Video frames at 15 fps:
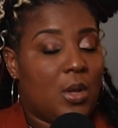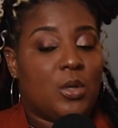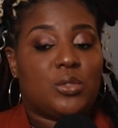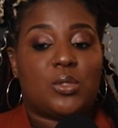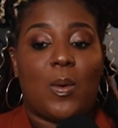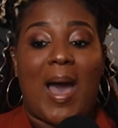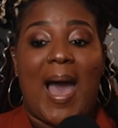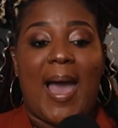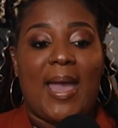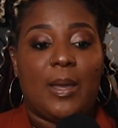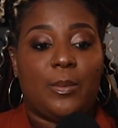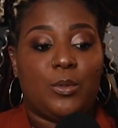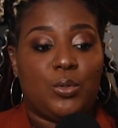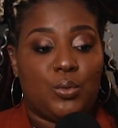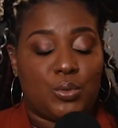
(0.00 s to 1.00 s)
So I
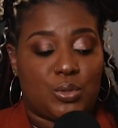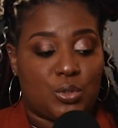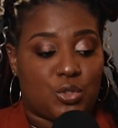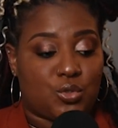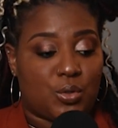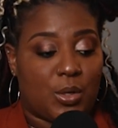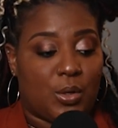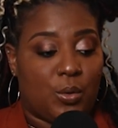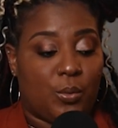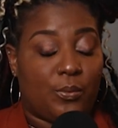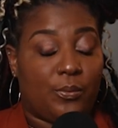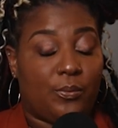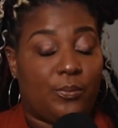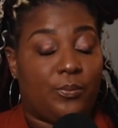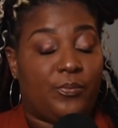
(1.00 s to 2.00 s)
used to struggle
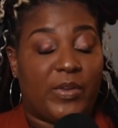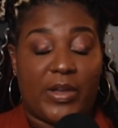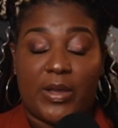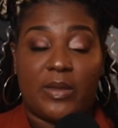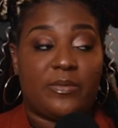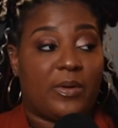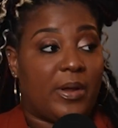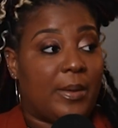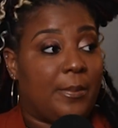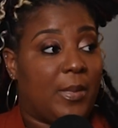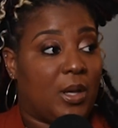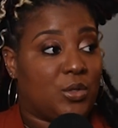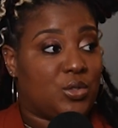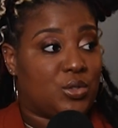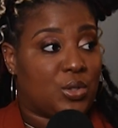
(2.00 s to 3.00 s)
very, very
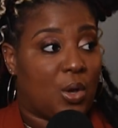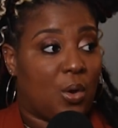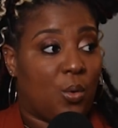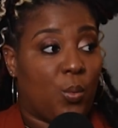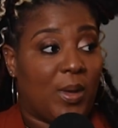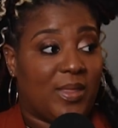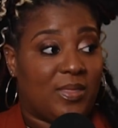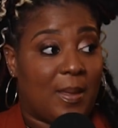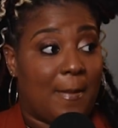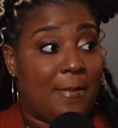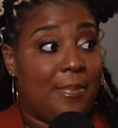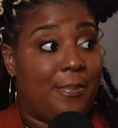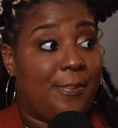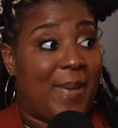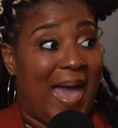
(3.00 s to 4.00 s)
much so with
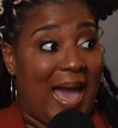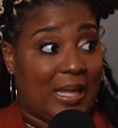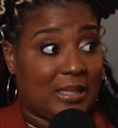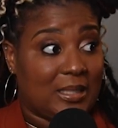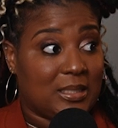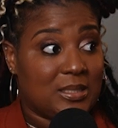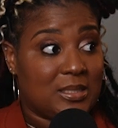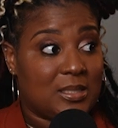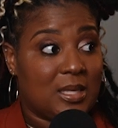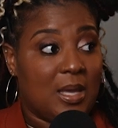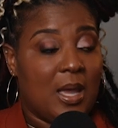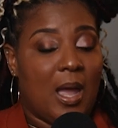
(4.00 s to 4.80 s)
balance.